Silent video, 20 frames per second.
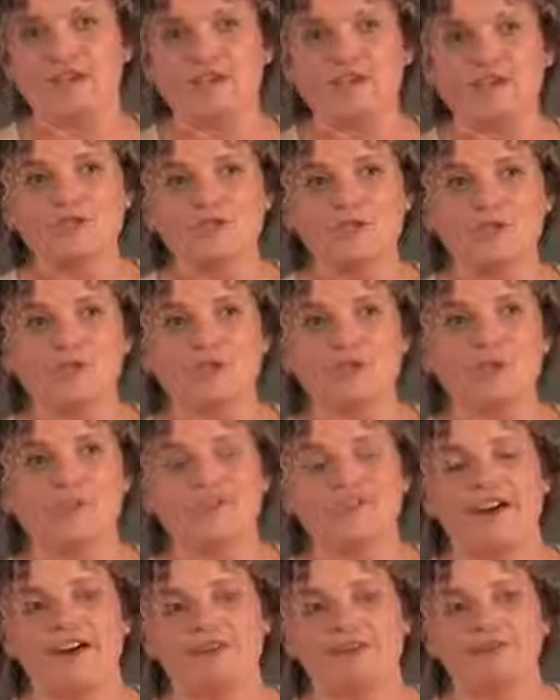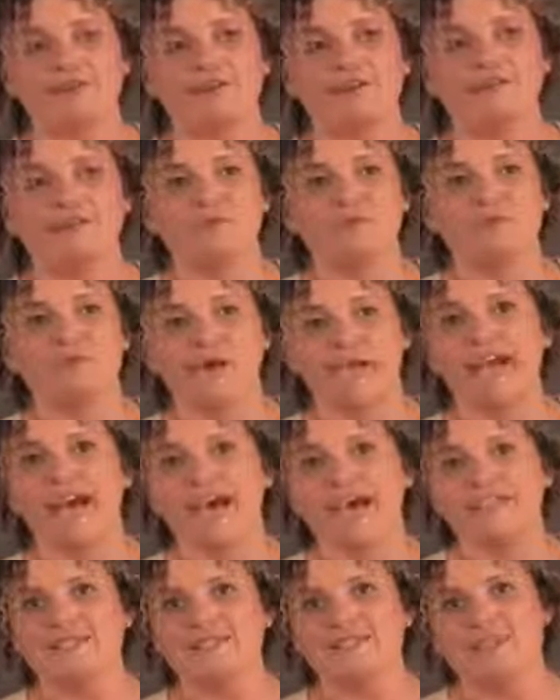So many people have asked me, what
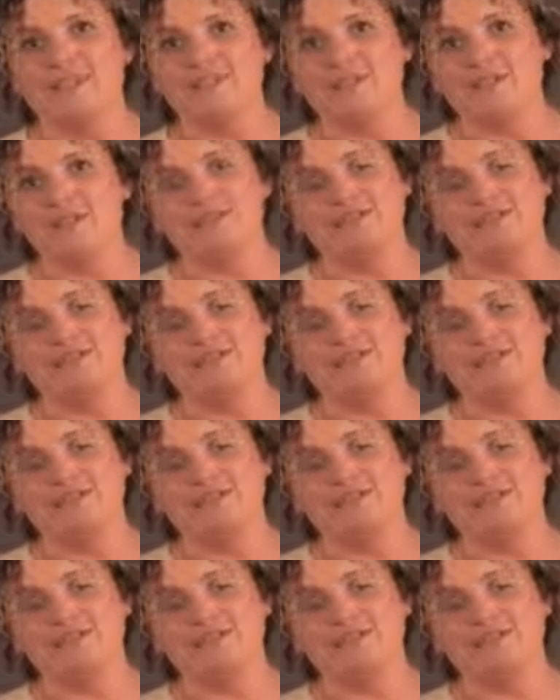has made you